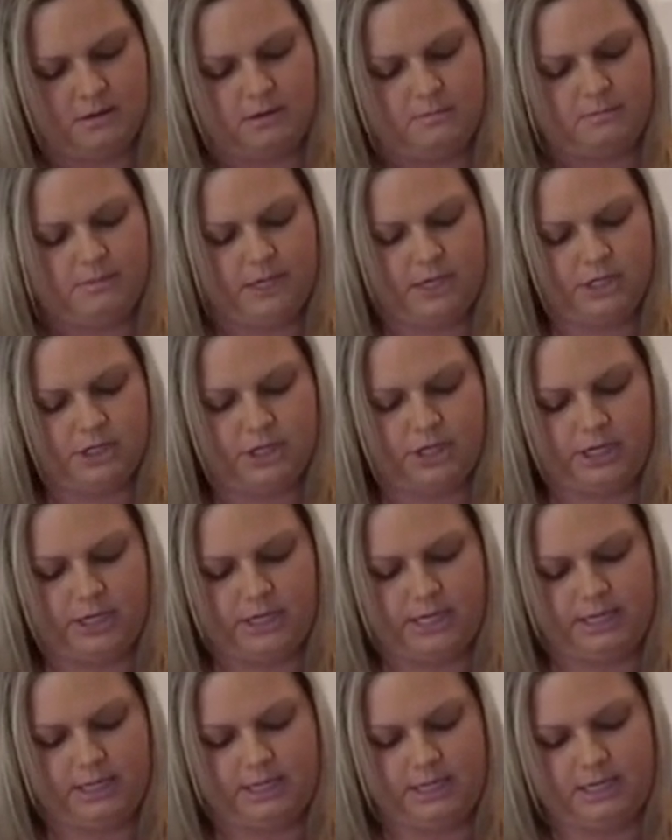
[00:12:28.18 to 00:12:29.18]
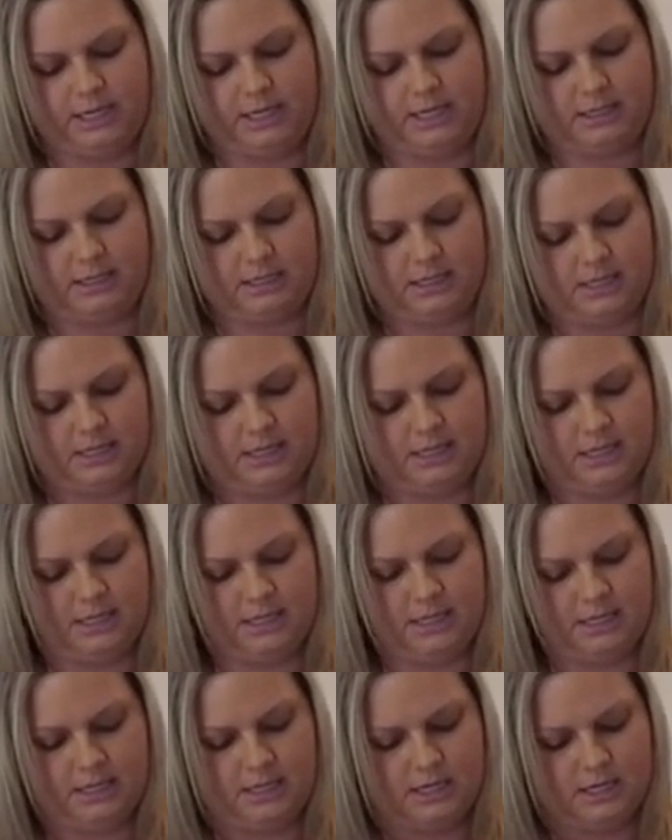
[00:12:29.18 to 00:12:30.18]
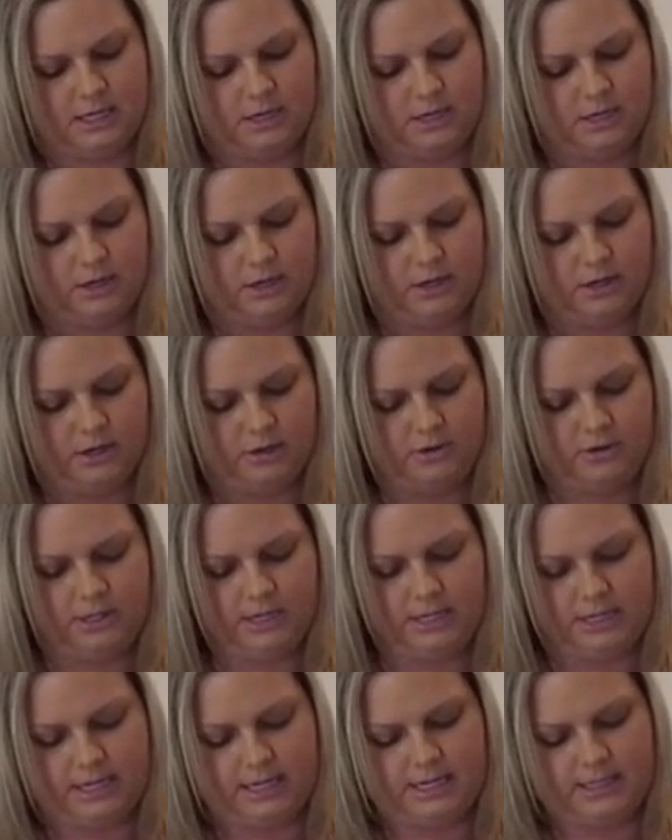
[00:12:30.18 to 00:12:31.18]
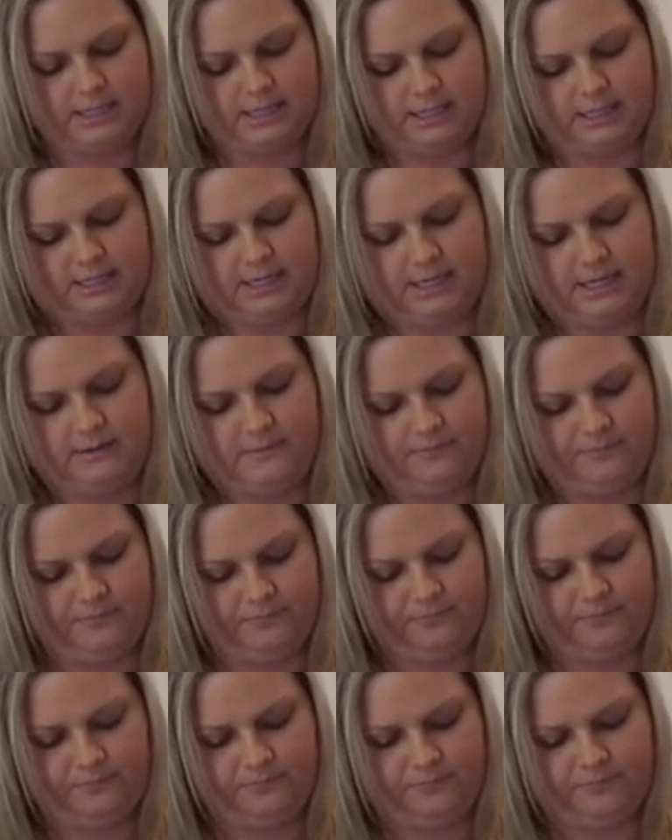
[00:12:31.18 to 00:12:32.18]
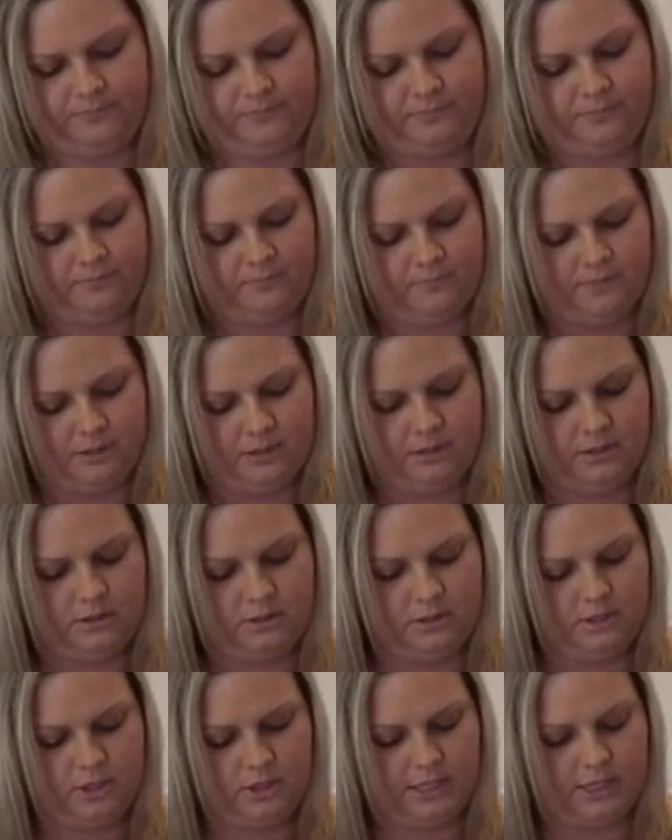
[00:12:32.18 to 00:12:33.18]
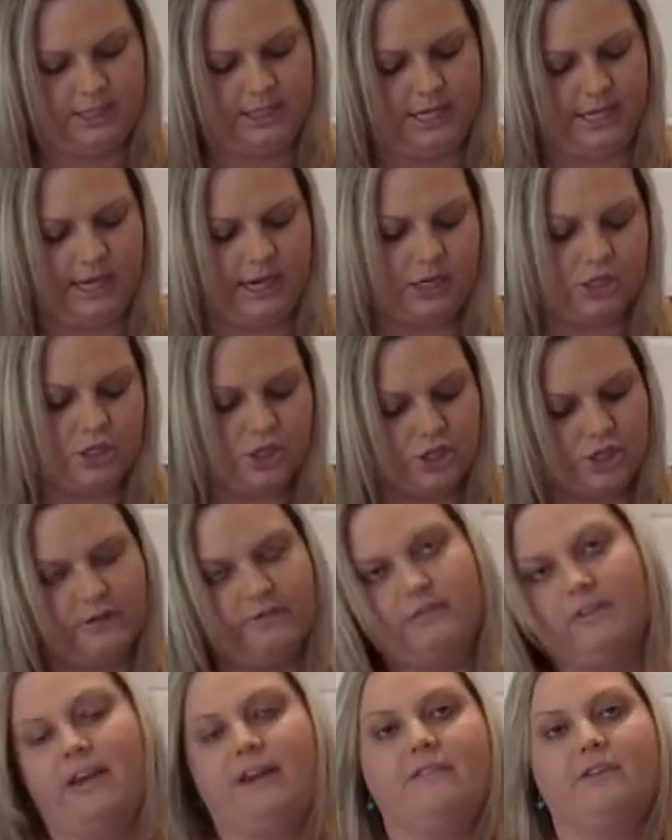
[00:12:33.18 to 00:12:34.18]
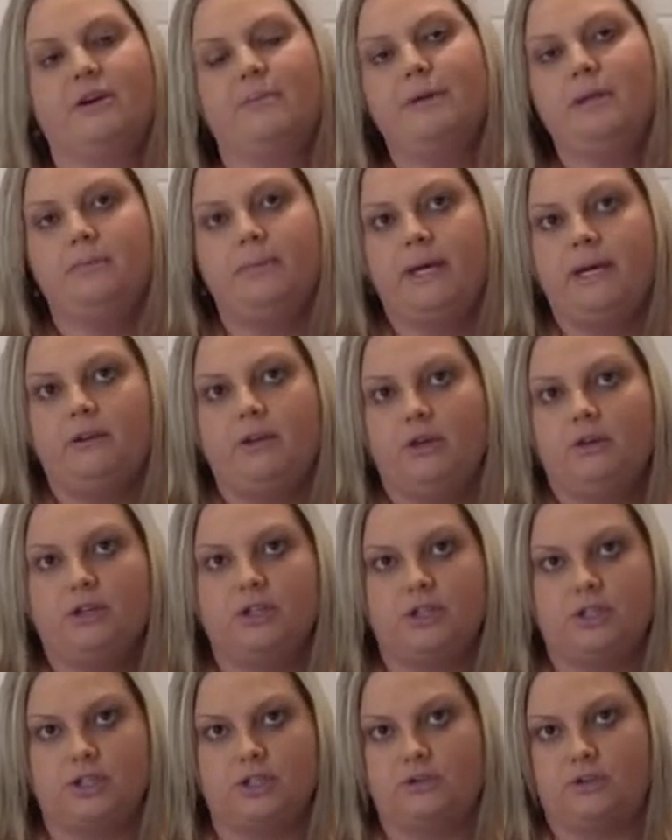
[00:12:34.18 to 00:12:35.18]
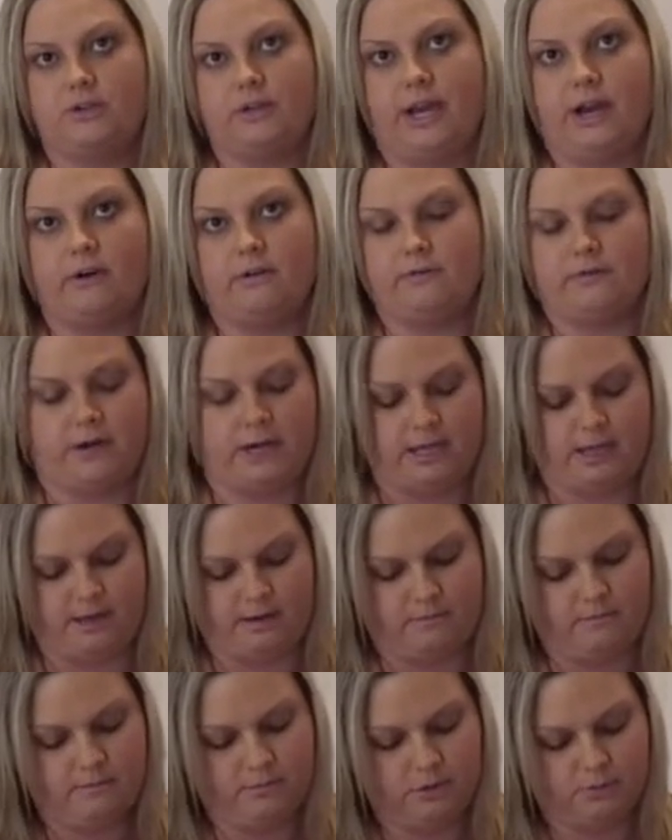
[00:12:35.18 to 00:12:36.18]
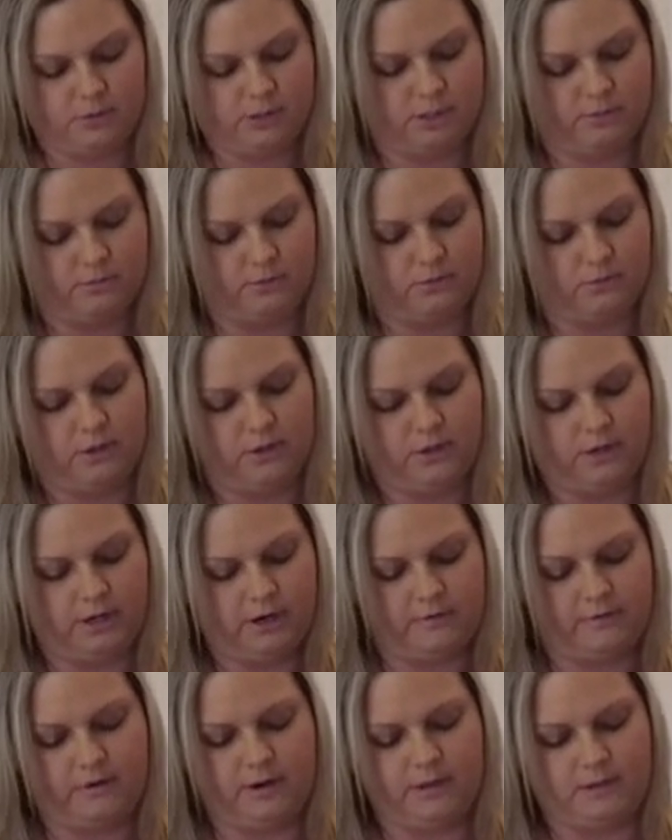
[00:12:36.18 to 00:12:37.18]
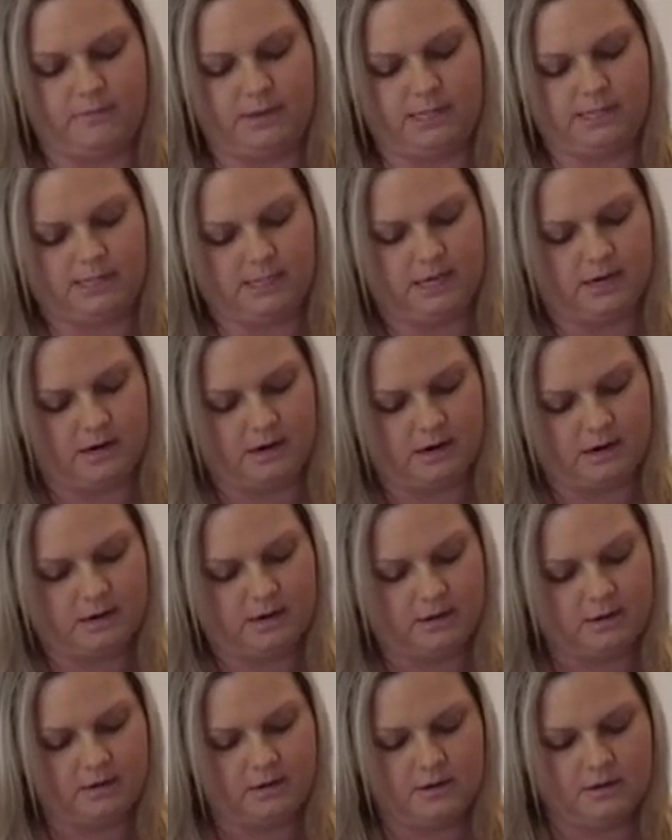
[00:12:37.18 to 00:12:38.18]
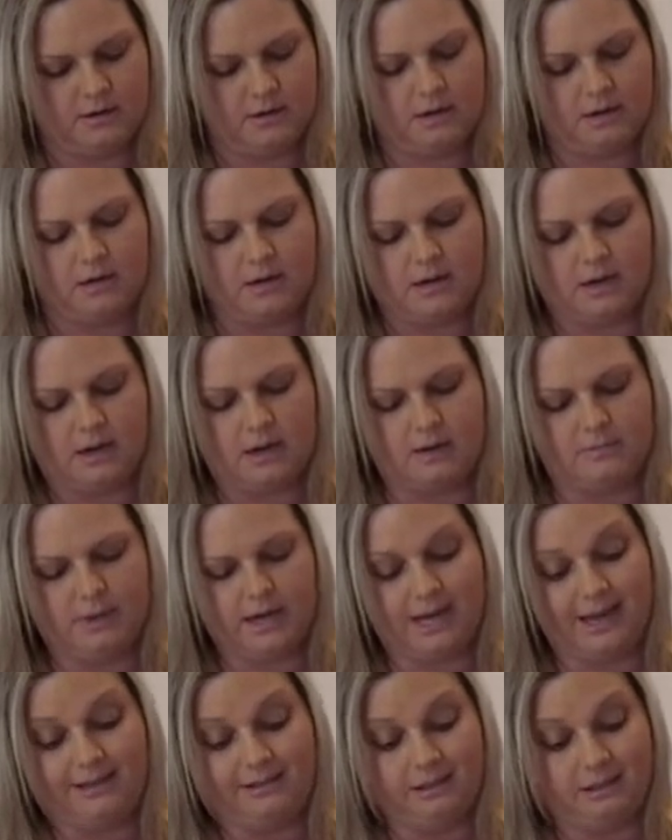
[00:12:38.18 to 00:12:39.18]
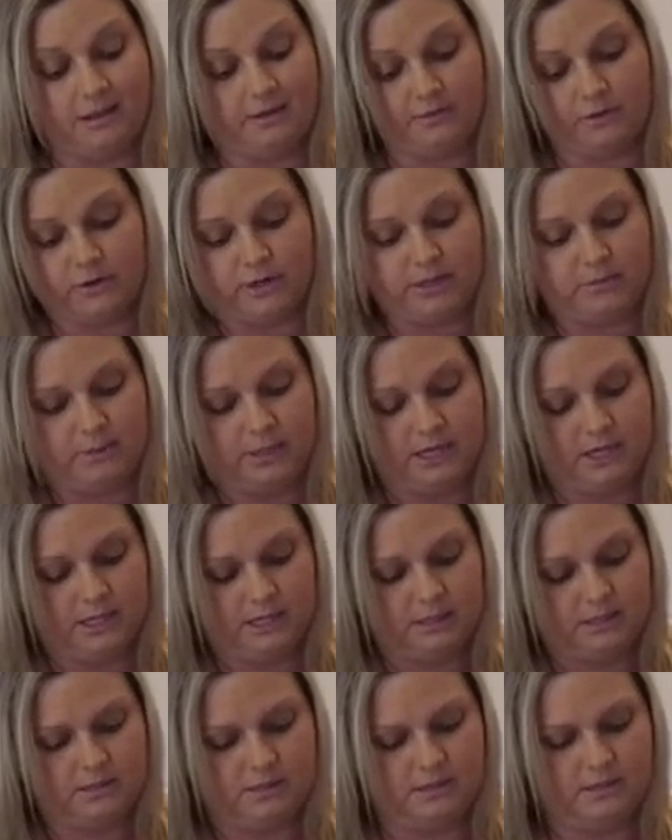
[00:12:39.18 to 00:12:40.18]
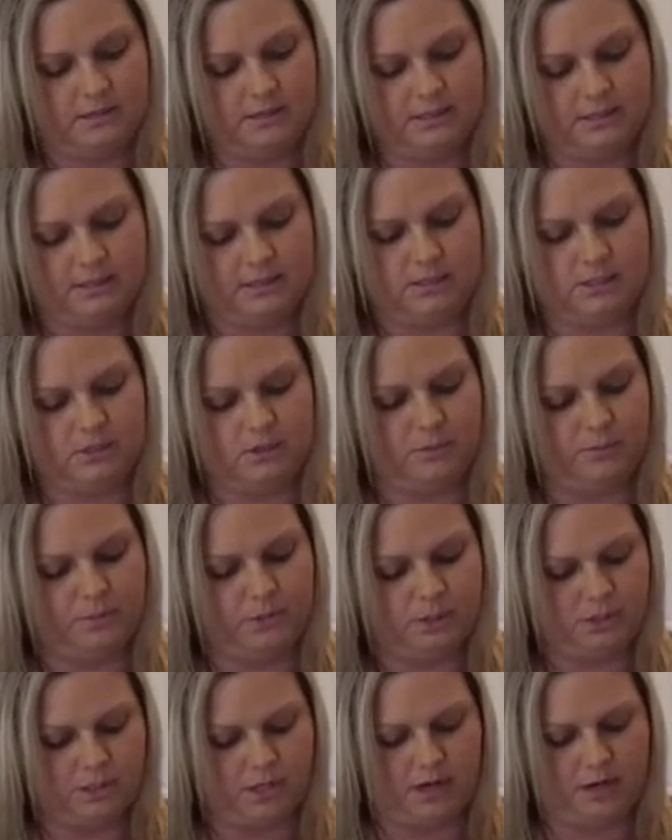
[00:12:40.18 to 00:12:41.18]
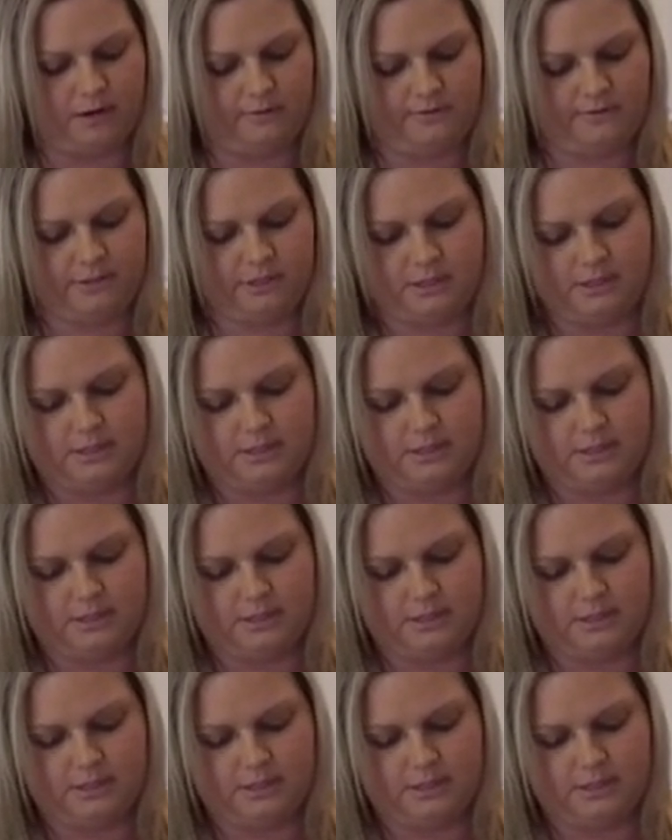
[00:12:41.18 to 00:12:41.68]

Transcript: make sure you get these coated nicely so that you get that extra flavor. I mean, you could just air fry them, spritz them with oil and air fry them as they are. I love Greek pita. It's super soft,